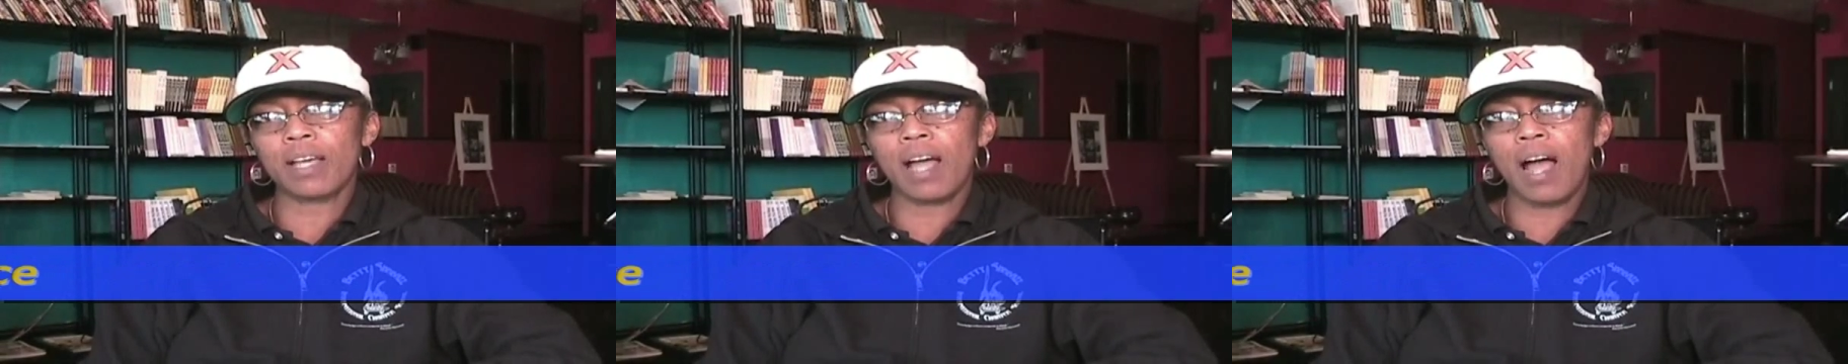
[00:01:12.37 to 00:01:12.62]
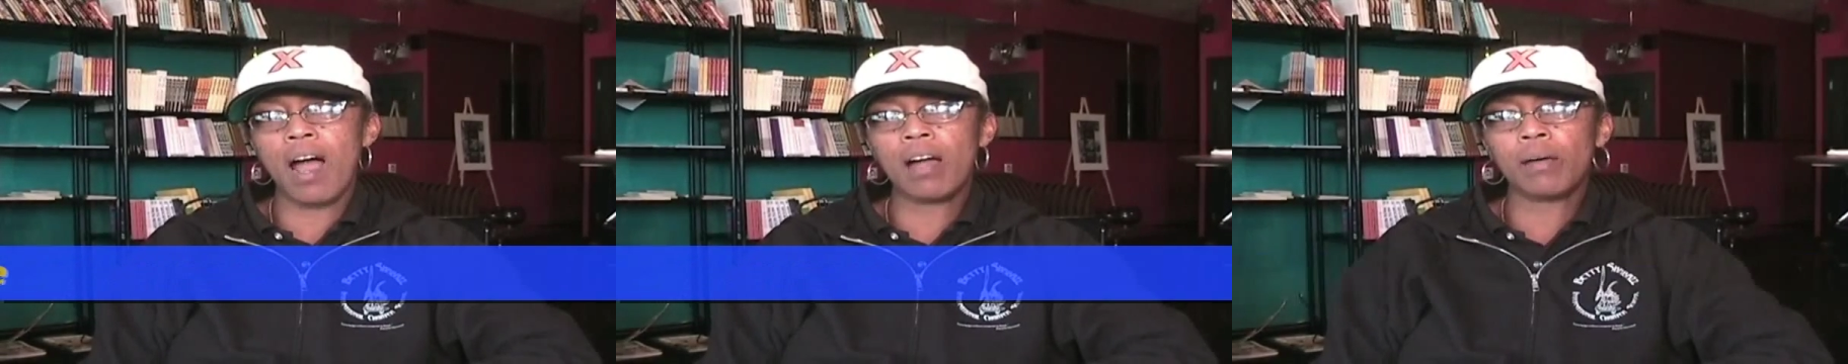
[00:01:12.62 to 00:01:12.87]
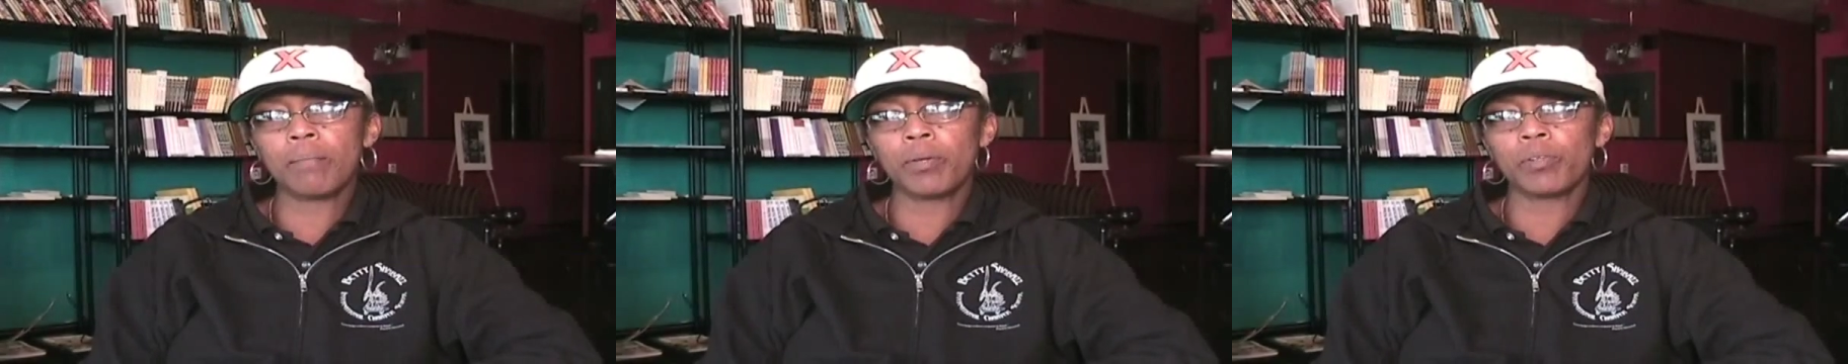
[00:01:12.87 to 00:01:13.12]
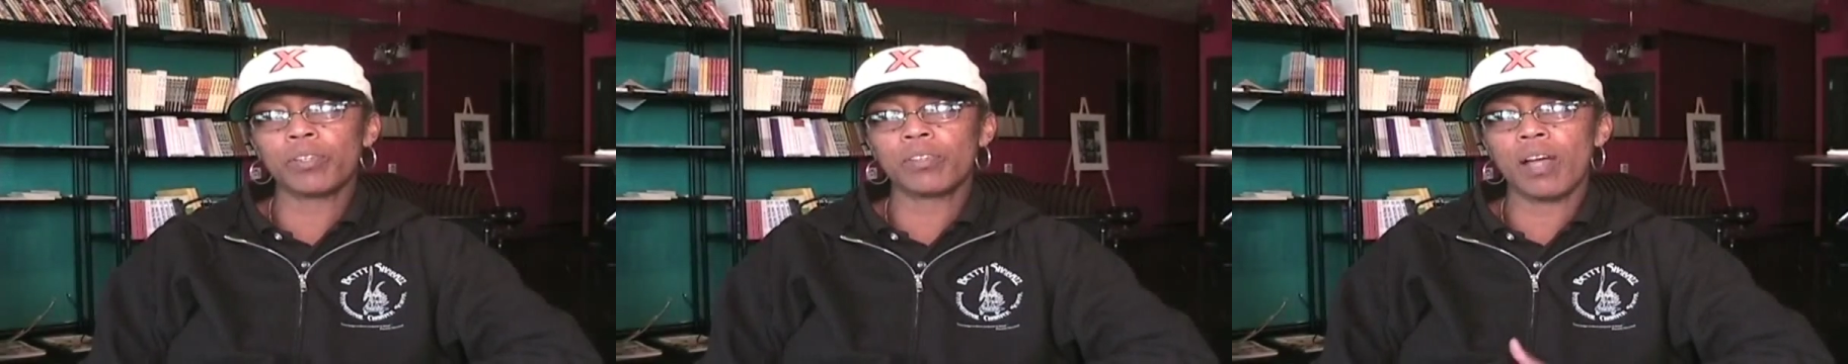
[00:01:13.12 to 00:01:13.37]
that our
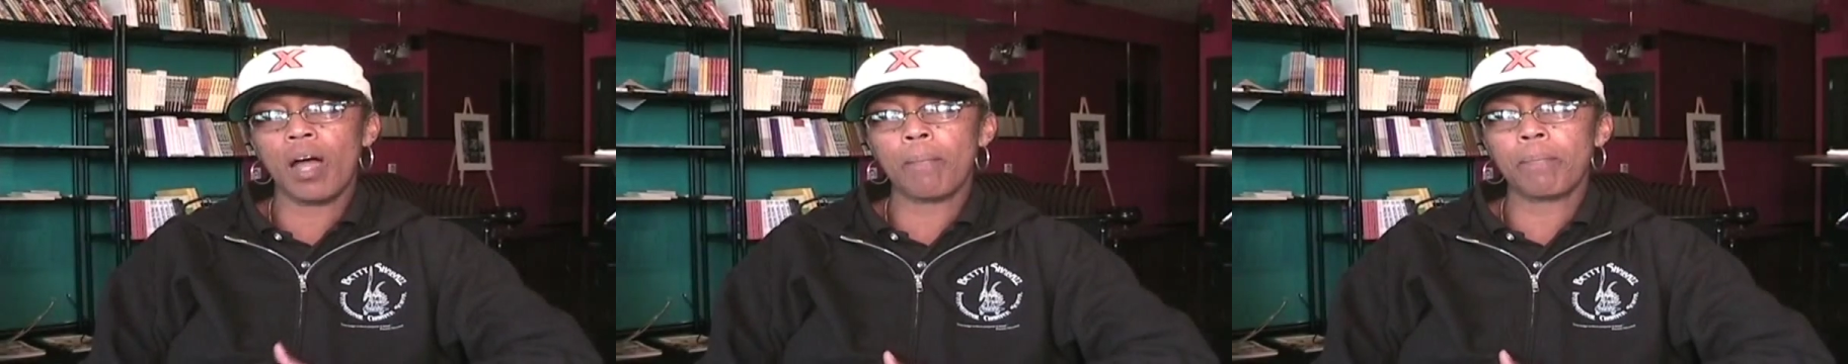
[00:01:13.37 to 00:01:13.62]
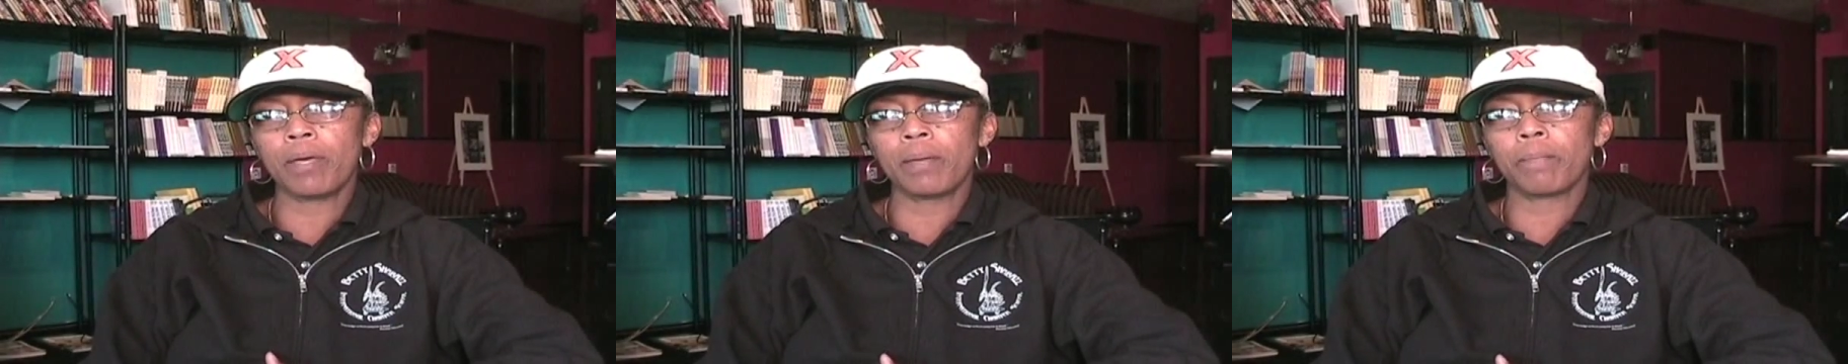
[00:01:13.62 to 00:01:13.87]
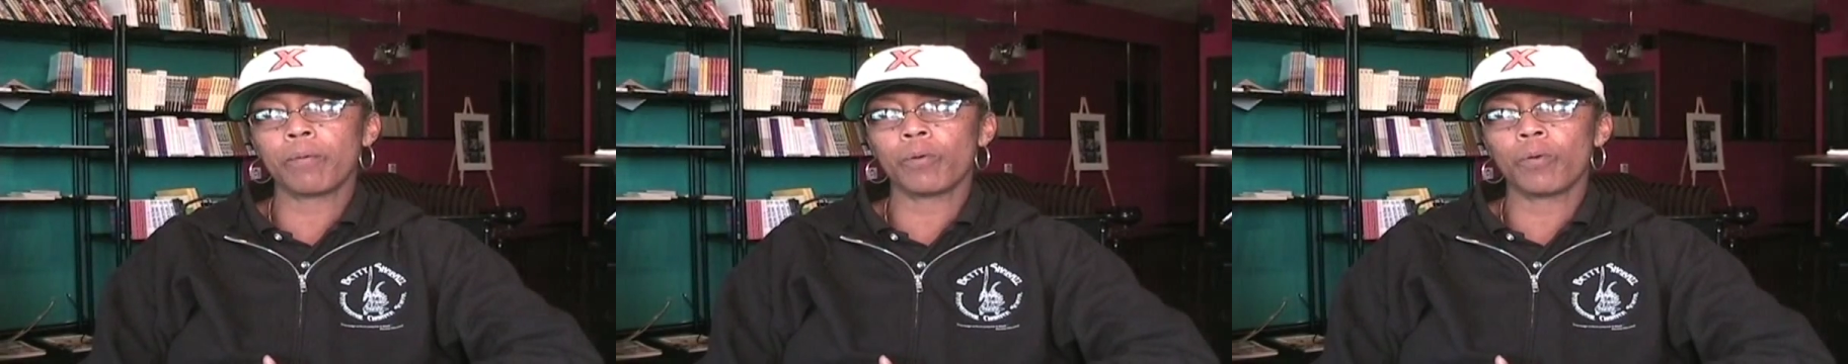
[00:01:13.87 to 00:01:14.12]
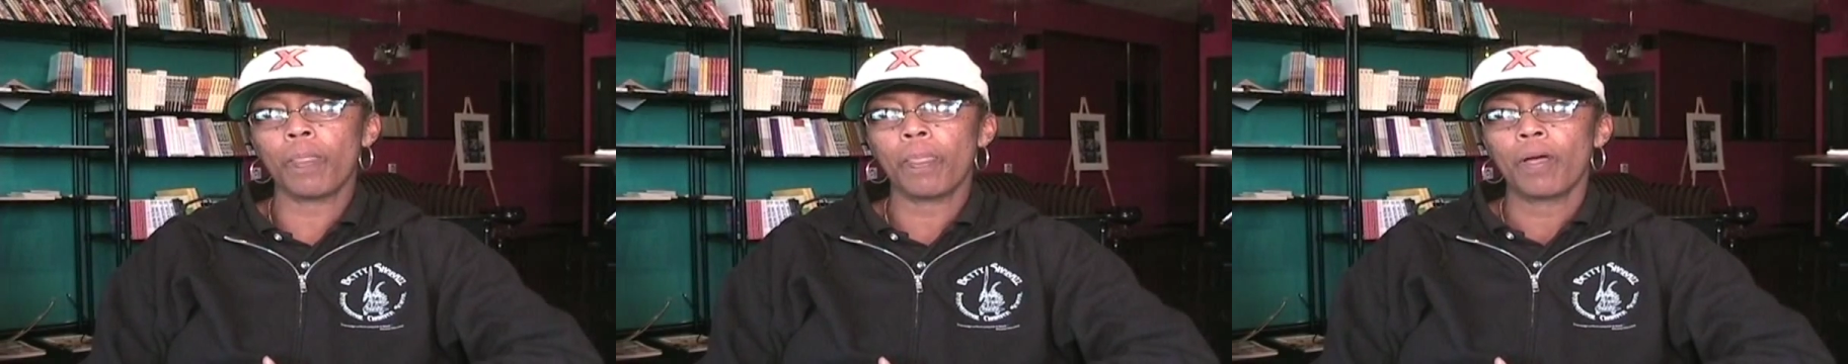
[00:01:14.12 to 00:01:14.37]
community, our
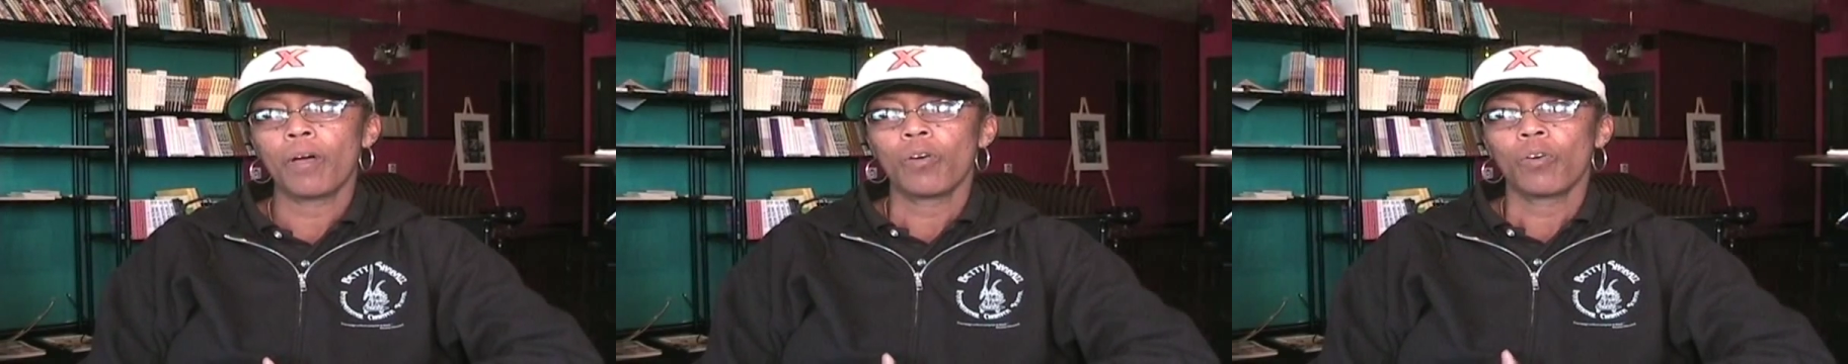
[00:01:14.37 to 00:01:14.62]
people,